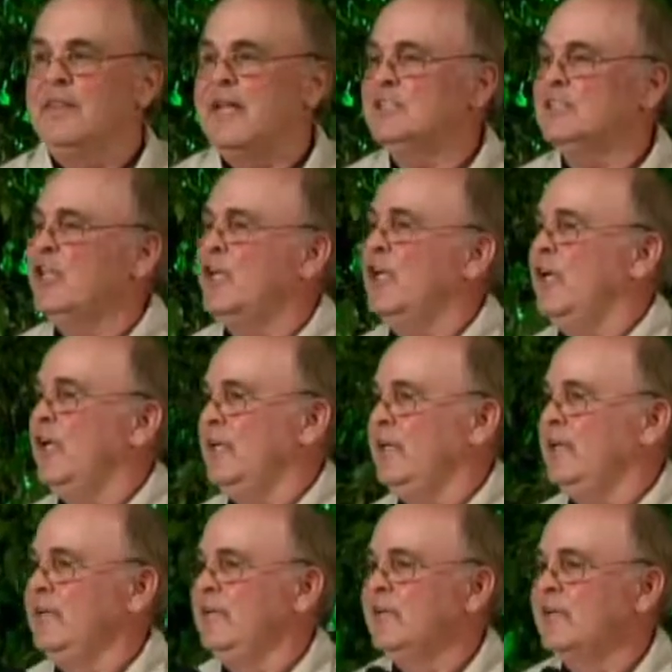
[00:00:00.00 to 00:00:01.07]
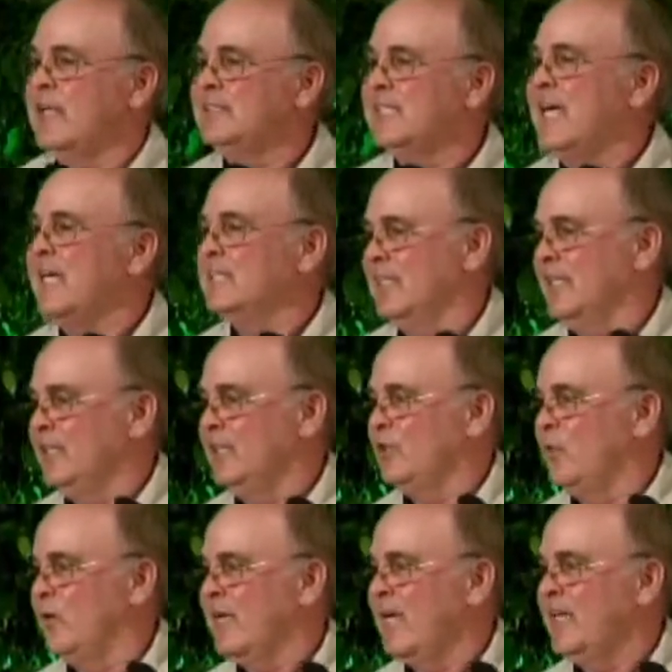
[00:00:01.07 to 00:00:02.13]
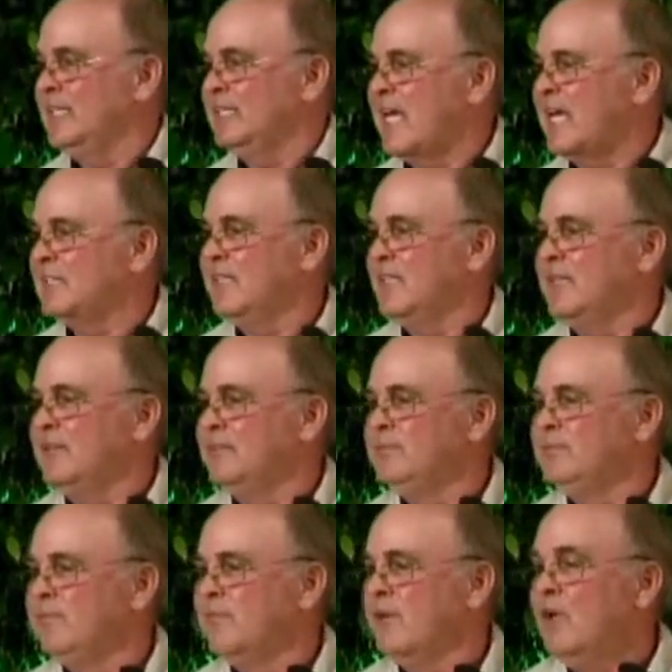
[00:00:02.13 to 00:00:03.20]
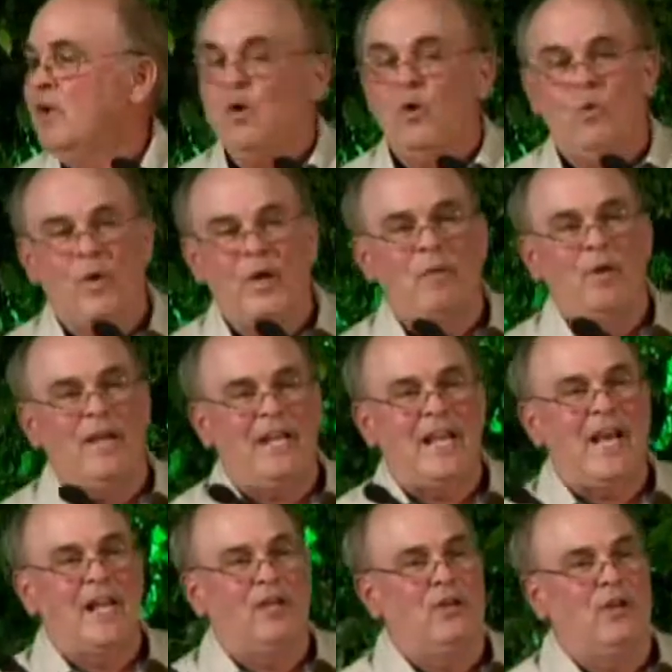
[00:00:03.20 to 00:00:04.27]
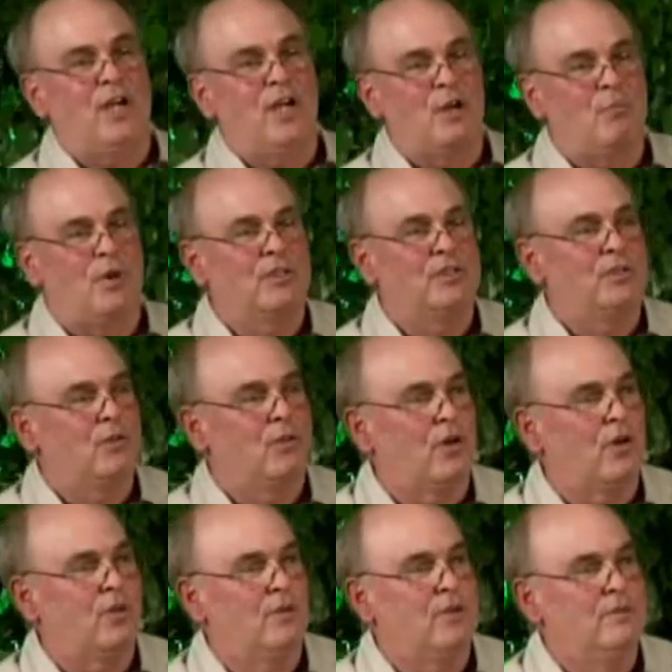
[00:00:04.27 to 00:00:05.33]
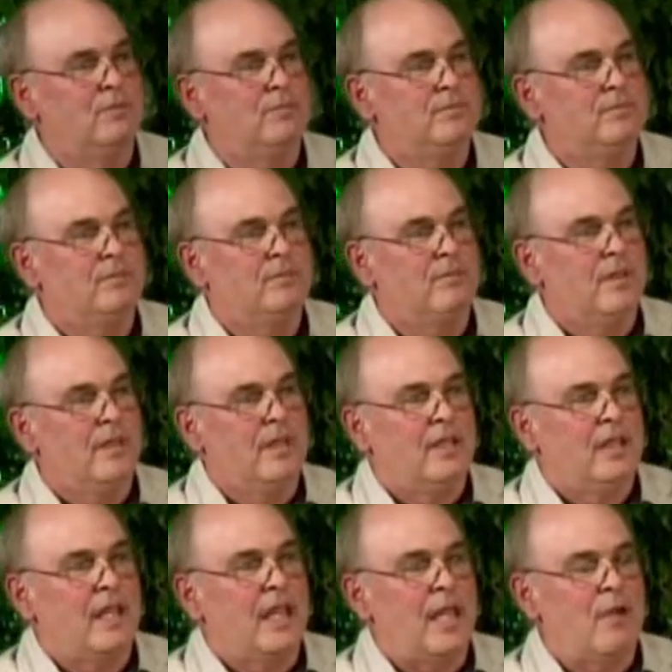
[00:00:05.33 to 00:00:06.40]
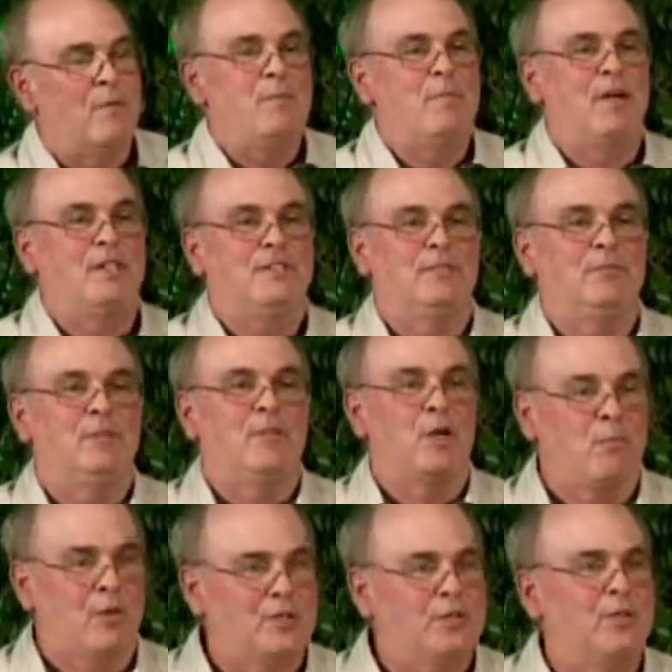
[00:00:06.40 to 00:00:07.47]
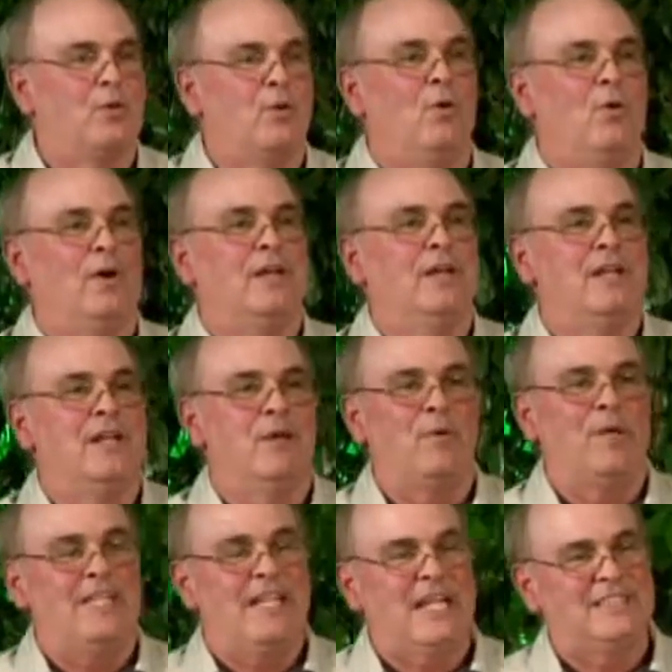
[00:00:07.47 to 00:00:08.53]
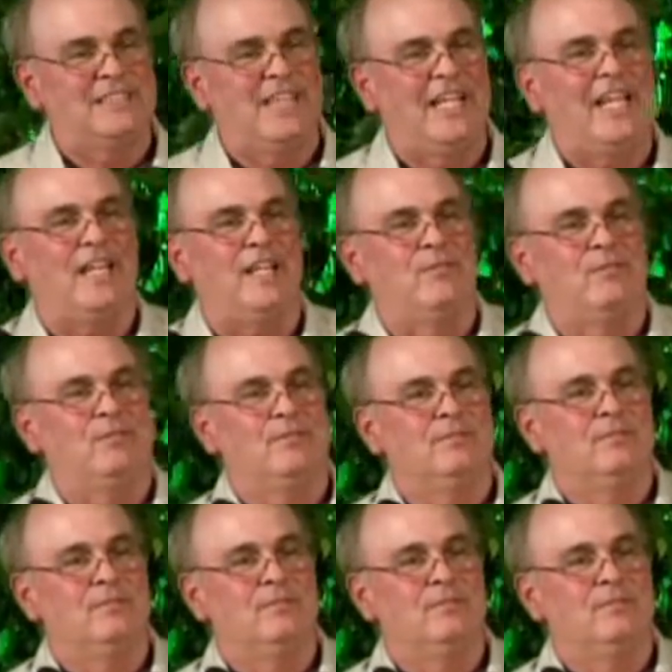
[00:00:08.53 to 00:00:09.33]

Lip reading: That's good. That's excellent. 28 is excellent. We went down to a commercial grower, and we bought some commercial corn, and we tested it.